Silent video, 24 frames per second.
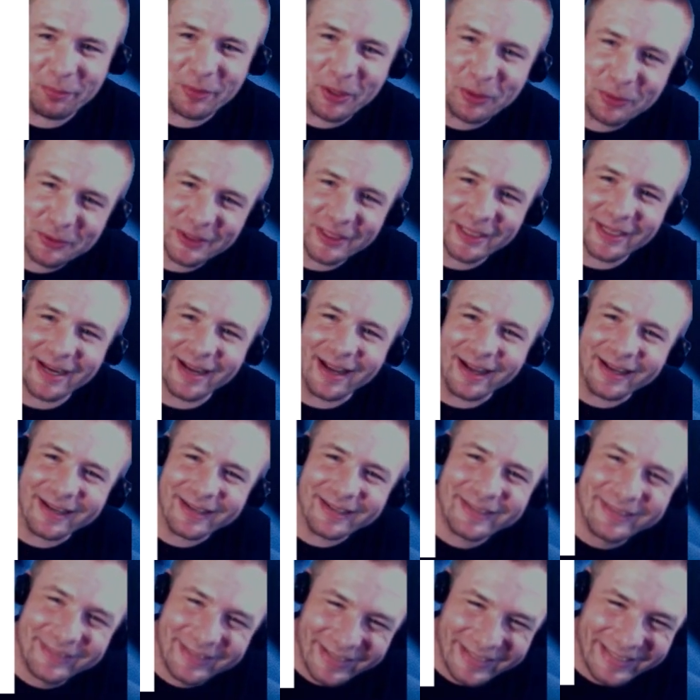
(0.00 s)
the music
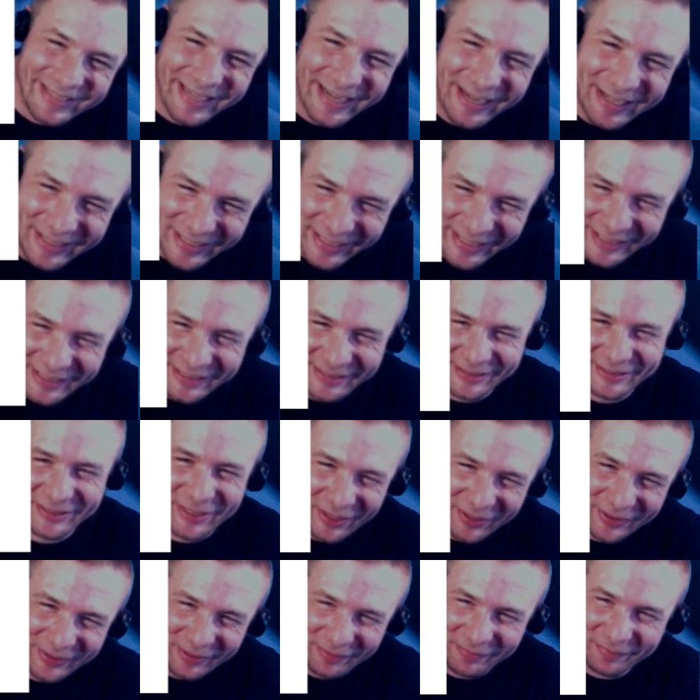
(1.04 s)
at? I need
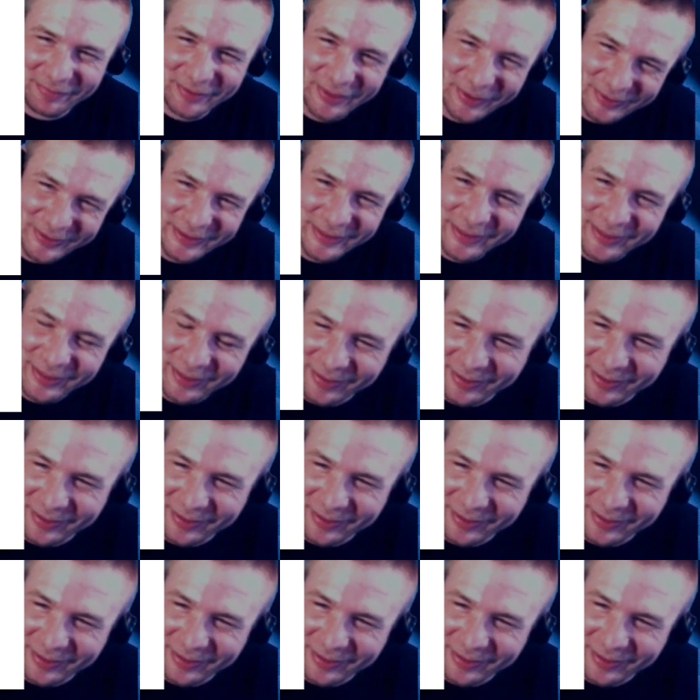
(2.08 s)
to turn the music